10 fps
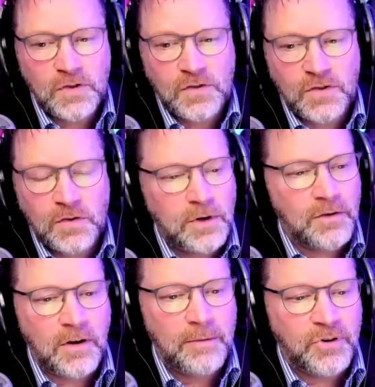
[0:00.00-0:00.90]
at all. No.
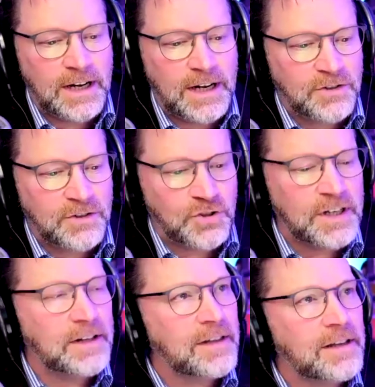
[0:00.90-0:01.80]
I'm really glad you
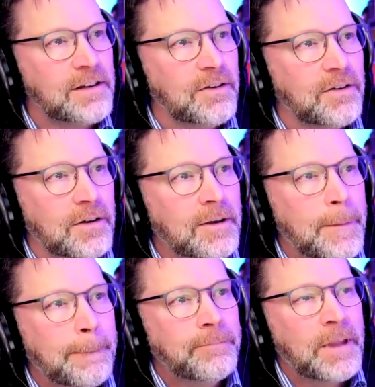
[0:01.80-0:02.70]
did. Thank you.
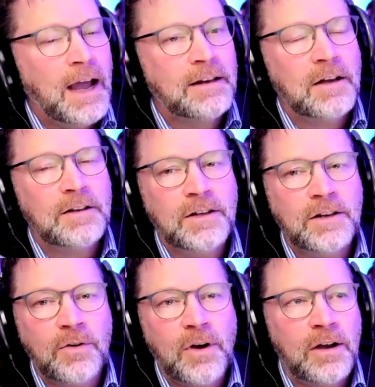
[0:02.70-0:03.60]
And
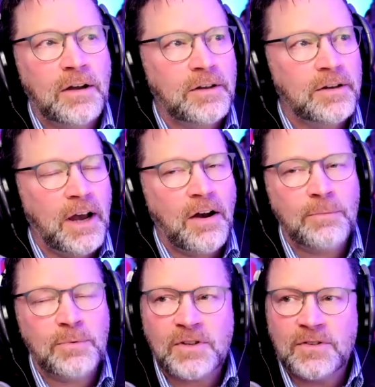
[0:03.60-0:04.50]

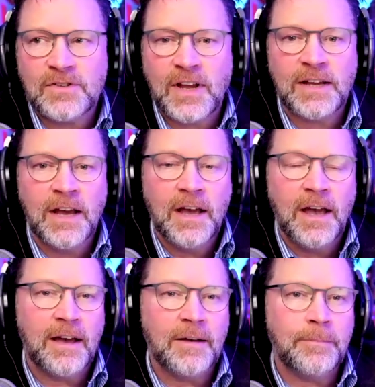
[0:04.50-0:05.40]
I was going to say,
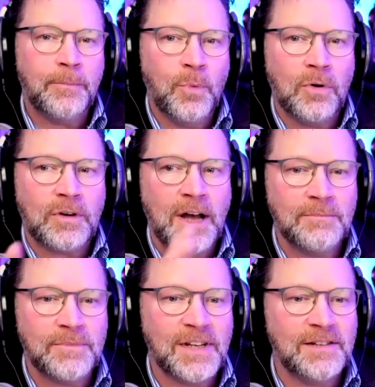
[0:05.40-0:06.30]
what
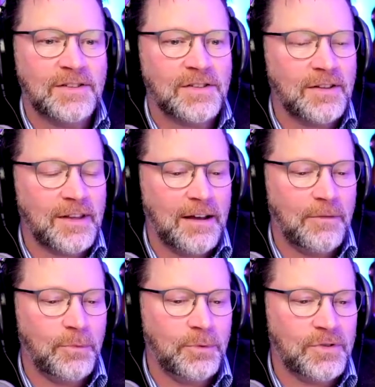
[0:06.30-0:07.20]
comes into
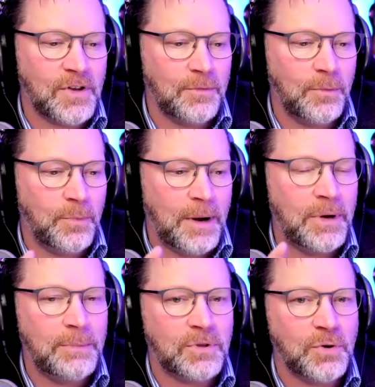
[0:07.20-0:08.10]
that was
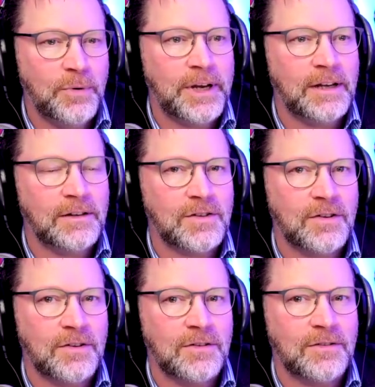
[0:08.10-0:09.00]
when we were talking
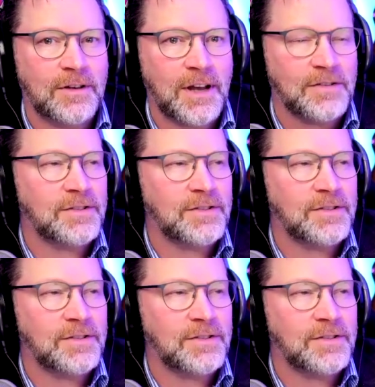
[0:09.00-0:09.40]
to the